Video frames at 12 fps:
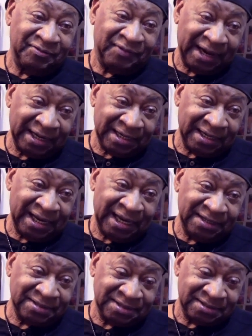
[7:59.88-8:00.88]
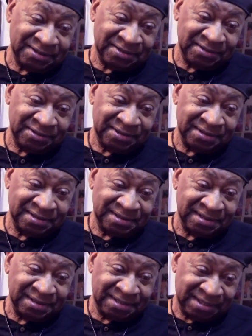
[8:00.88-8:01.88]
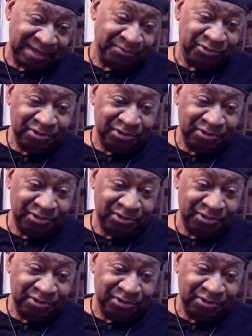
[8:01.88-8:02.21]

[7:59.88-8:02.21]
vitalizes you. It, it keeps